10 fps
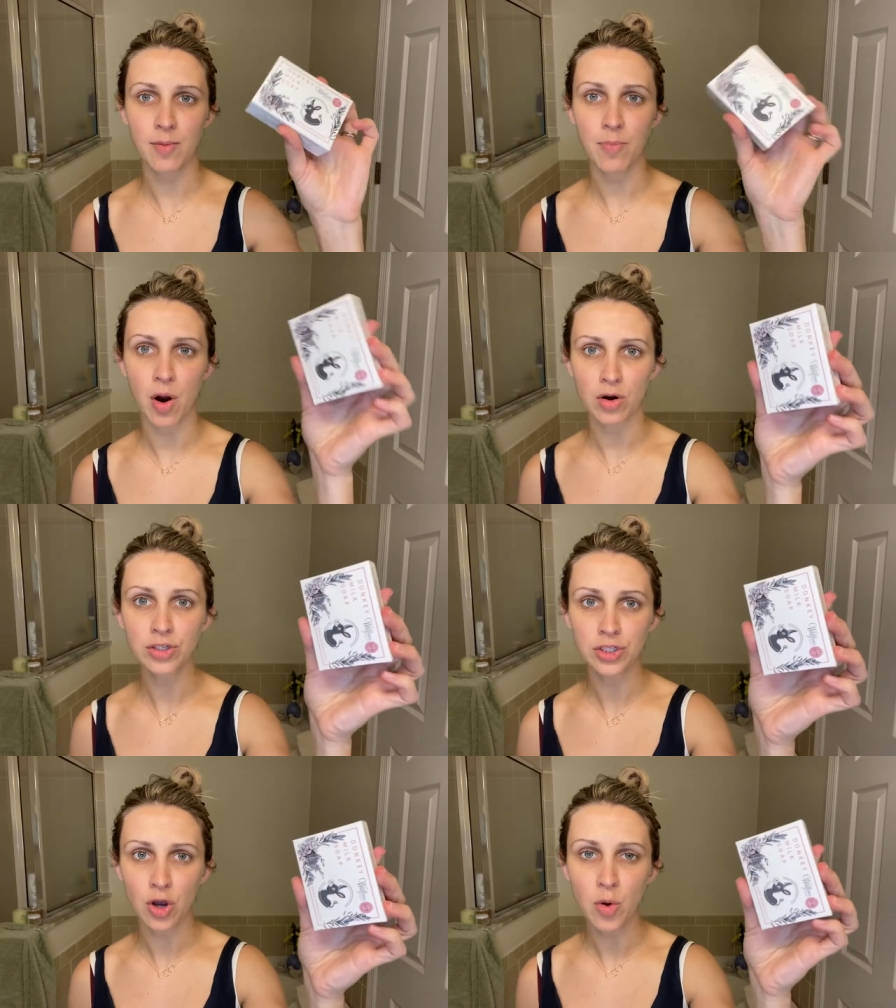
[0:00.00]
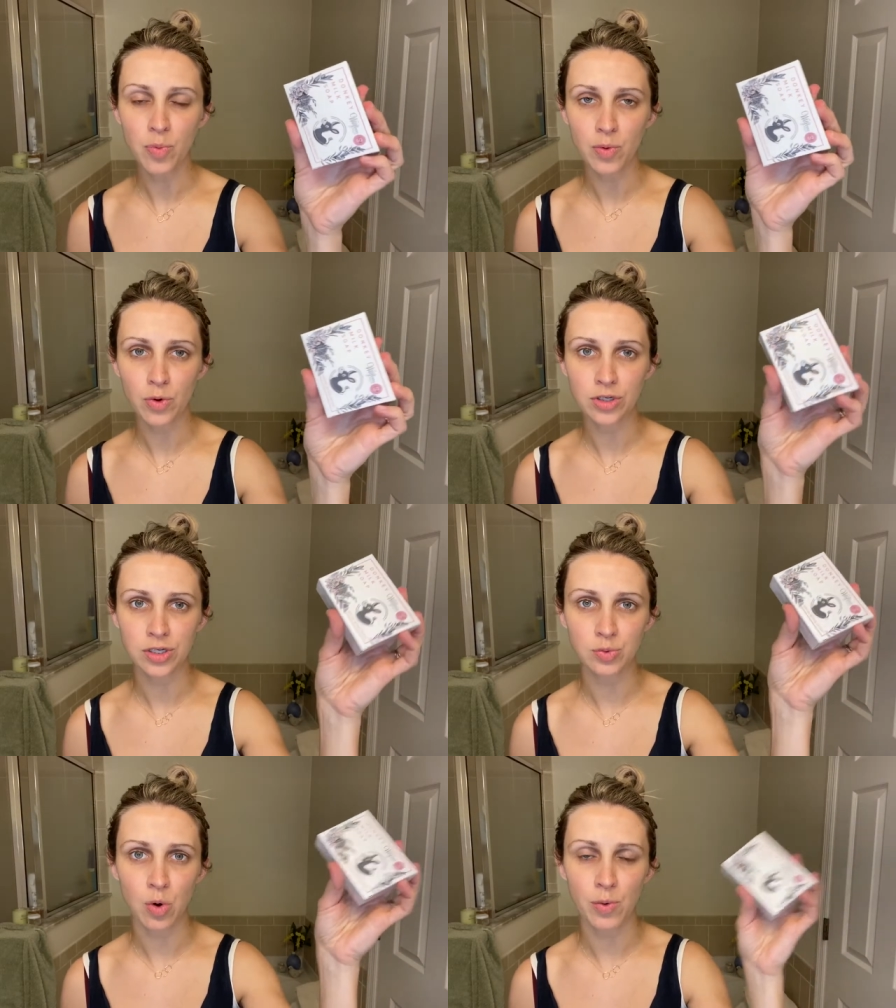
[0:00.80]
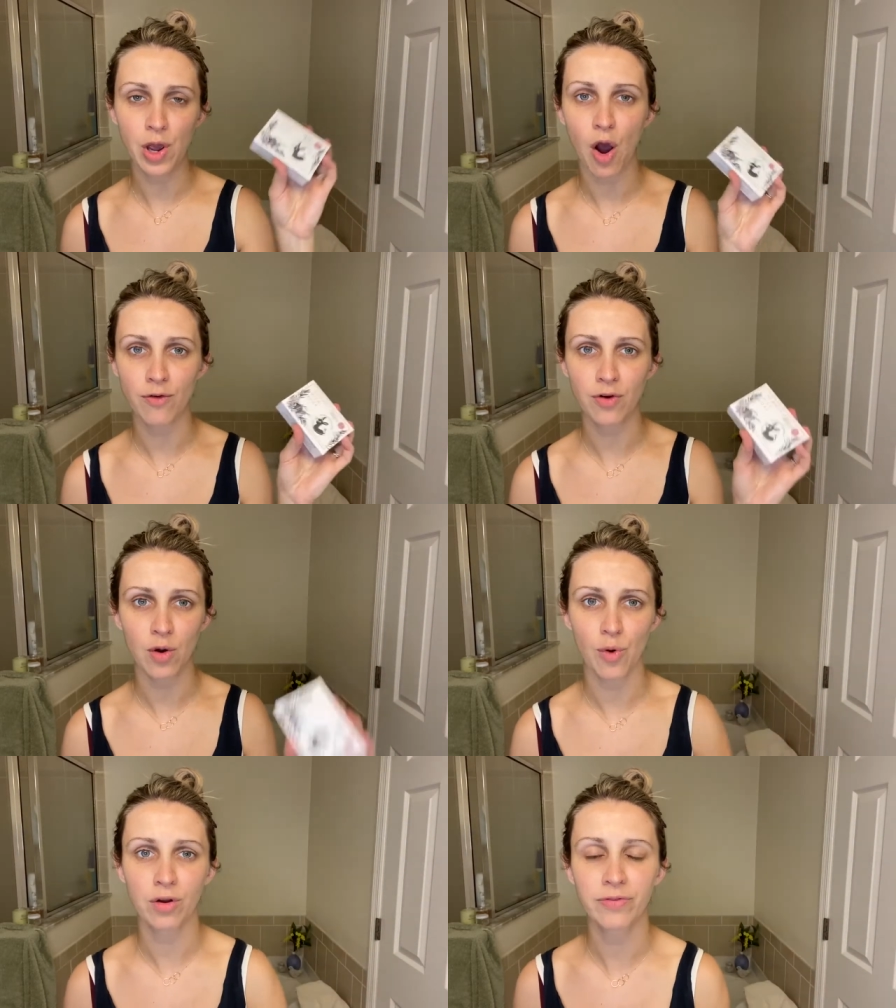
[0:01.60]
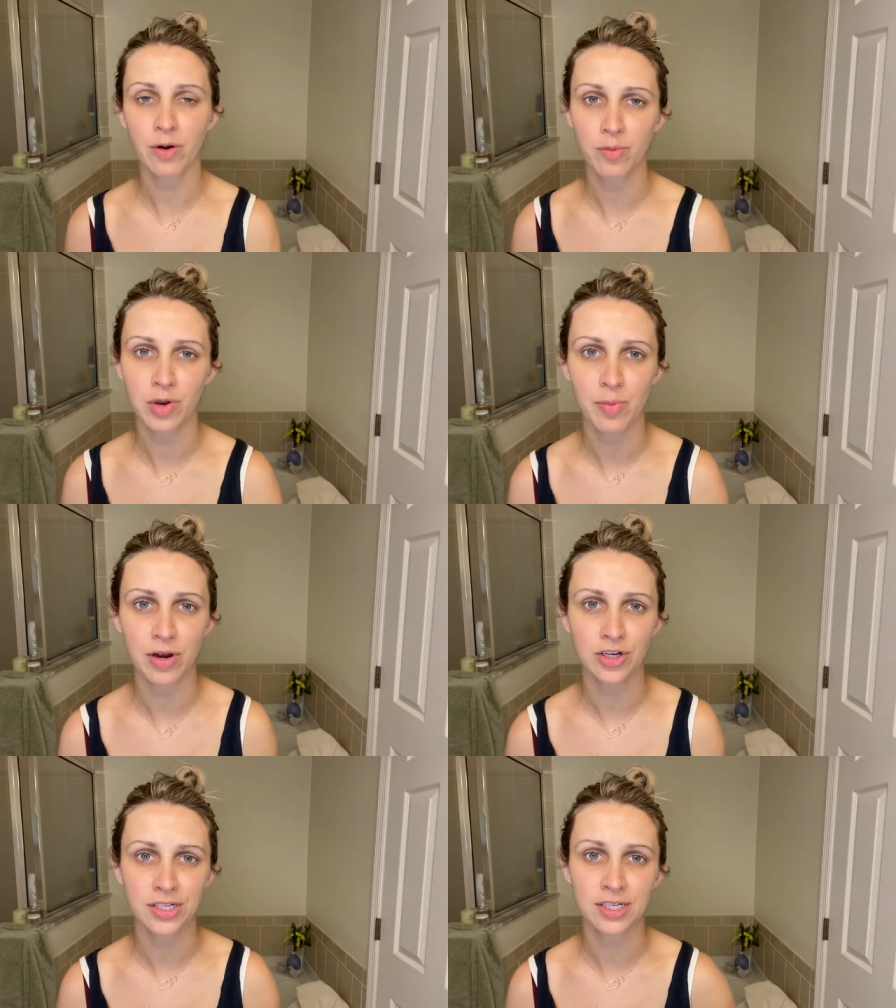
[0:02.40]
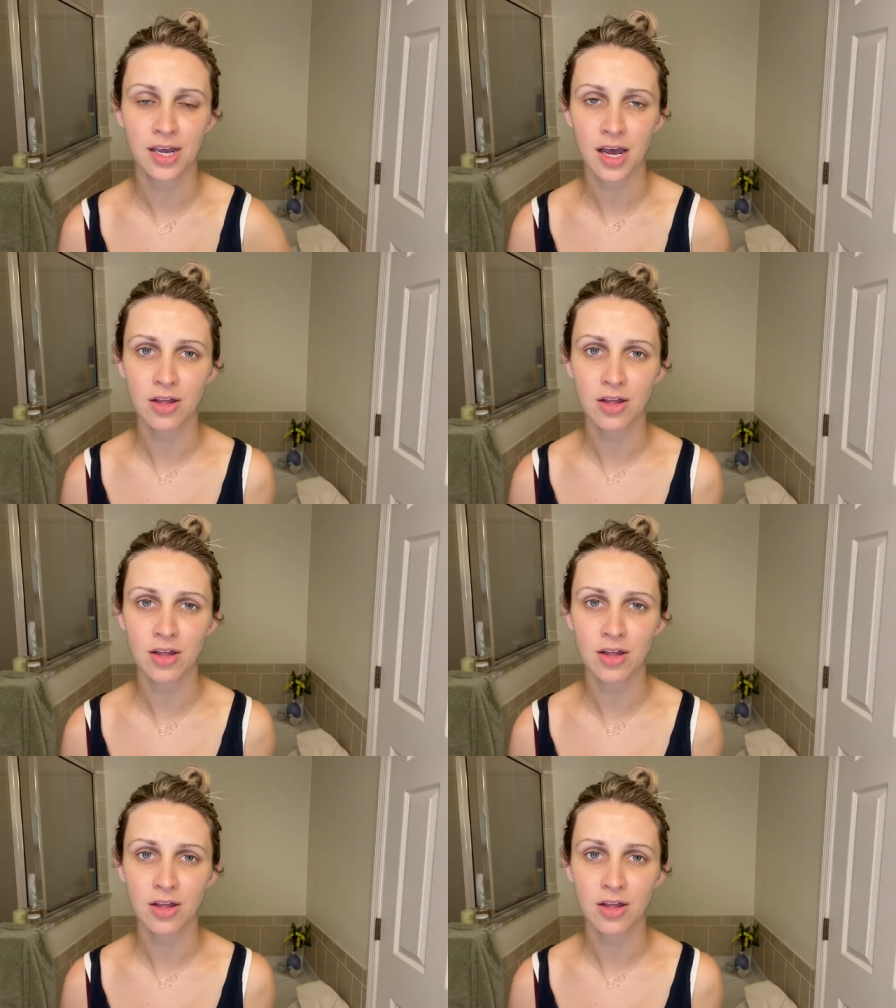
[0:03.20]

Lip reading: bar soap, which is what we offer at Wildflower Beauty by Jessica.